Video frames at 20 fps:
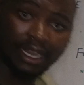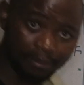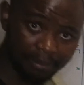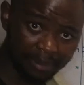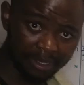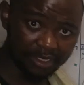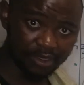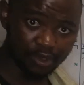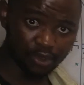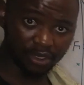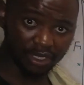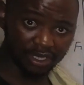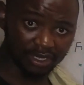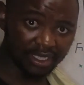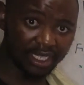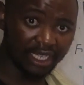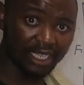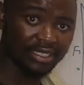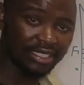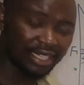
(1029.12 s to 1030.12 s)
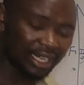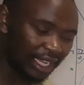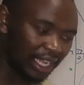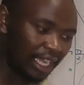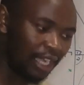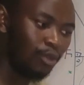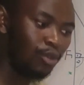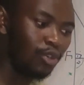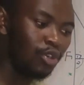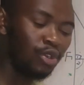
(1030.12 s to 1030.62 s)
numbers to the sides, like
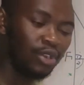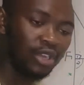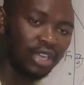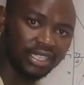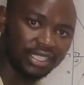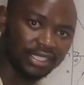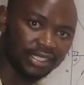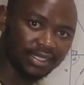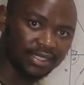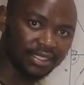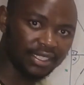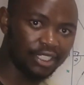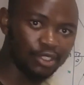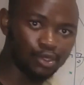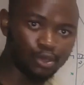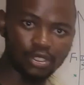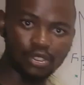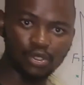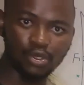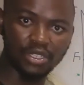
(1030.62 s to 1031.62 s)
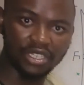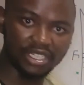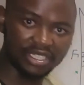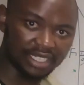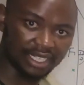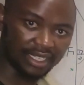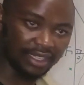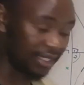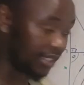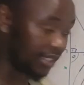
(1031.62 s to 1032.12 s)
how long are these sides, what units are